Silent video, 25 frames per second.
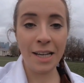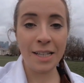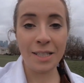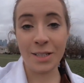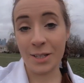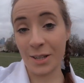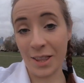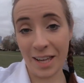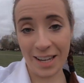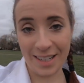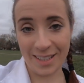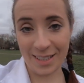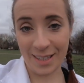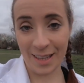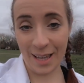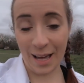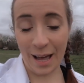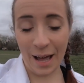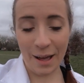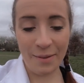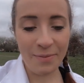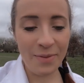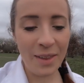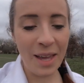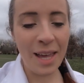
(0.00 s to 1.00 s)
So that's
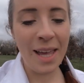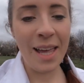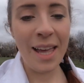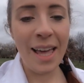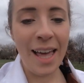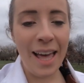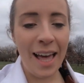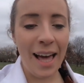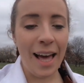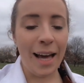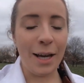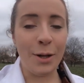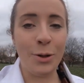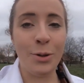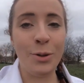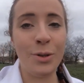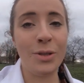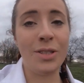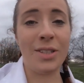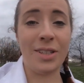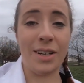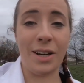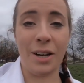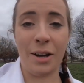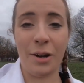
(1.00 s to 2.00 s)
that. And
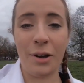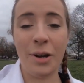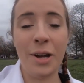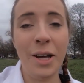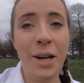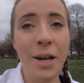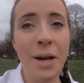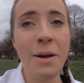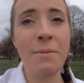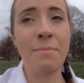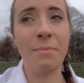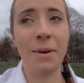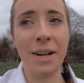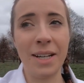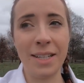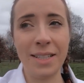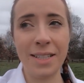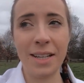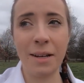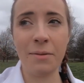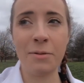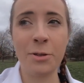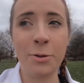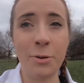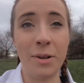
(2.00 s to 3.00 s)
also my
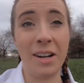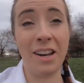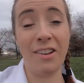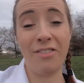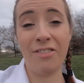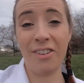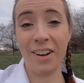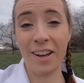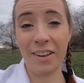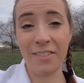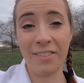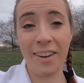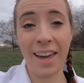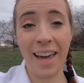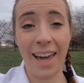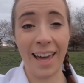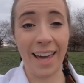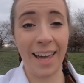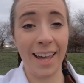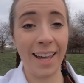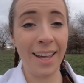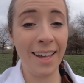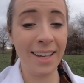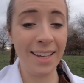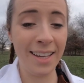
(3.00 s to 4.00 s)
sub
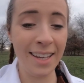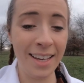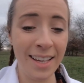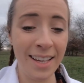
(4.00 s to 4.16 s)
25k,